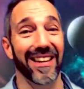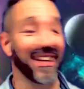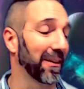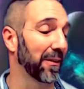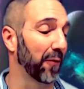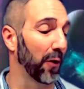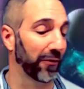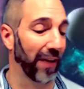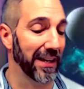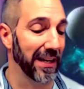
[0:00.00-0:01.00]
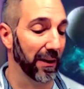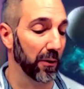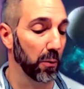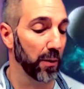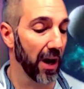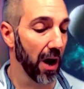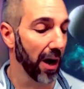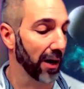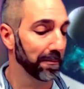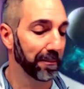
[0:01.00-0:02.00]
The, uh, the false idea who we
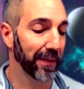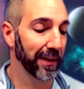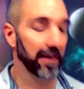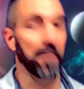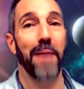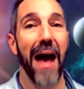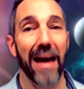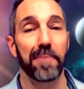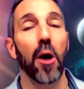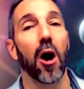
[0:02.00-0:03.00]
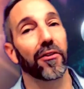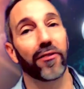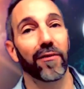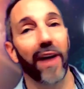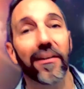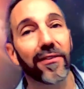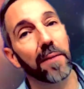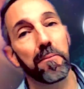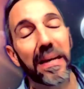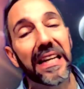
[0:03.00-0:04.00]
are, the bad parts of us,
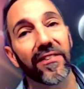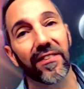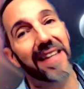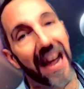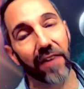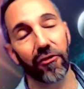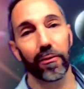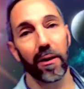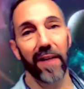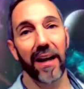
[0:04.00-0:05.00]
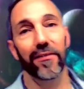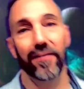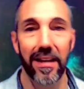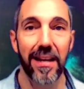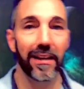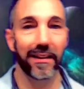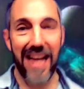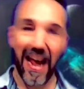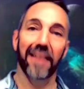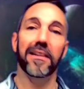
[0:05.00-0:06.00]
the beast nature of us,
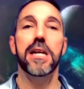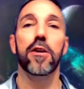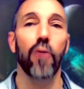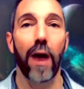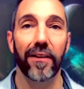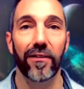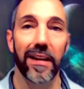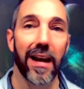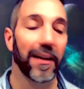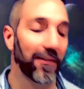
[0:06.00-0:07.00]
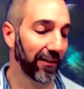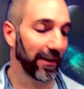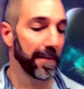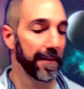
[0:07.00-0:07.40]
the antichrist in us.